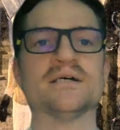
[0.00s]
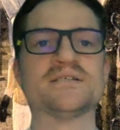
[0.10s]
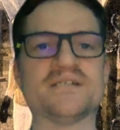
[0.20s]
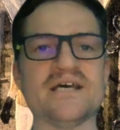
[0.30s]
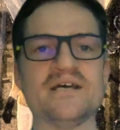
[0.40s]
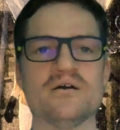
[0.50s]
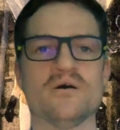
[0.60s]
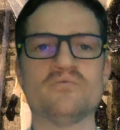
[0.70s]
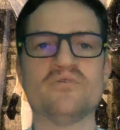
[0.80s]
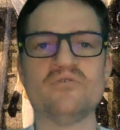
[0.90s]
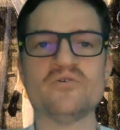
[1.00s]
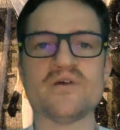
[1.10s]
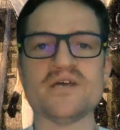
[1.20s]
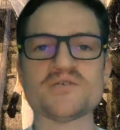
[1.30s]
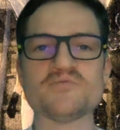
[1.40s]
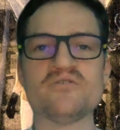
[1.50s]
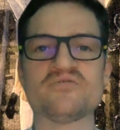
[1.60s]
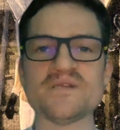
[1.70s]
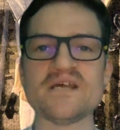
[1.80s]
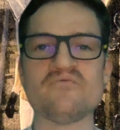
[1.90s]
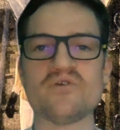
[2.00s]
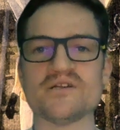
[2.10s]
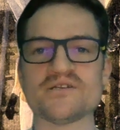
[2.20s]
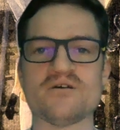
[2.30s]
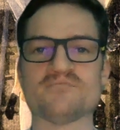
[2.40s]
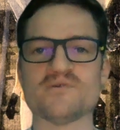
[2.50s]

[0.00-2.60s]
Today, we view the history of slavery in terms